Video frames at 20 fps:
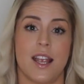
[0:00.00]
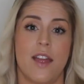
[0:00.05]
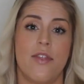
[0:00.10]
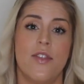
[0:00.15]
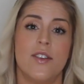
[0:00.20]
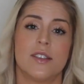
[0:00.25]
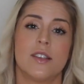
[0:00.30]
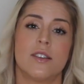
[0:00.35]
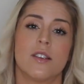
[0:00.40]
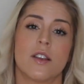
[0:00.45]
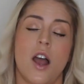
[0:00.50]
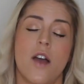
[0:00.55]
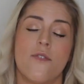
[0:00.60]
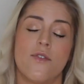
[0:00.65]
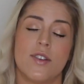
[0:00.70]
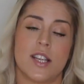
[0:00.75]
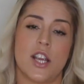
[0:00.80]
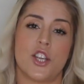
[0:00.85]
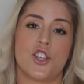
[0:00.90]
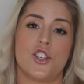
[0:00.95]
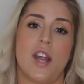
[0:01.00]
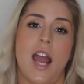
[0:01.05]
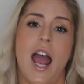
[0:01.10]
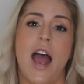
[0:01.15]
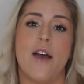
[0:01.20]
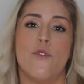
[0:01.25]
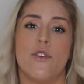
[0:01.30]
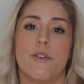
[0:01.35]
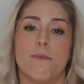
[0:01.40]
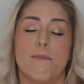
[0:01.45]
And this is a conversation I
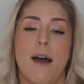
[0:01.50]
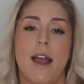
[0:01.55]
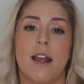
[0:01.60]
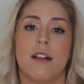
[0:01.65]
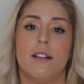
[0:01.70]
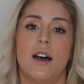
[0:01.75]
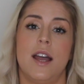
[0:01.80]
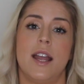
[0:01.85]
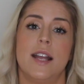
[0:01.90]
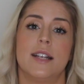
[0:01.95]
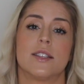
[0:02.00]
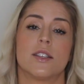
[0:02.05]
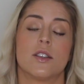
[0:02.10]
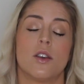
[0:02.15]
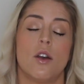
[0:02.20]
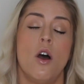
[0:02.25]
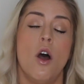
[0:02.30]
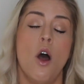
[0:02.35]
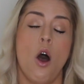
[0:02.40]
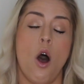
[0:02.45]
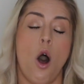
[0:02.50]
have with my clients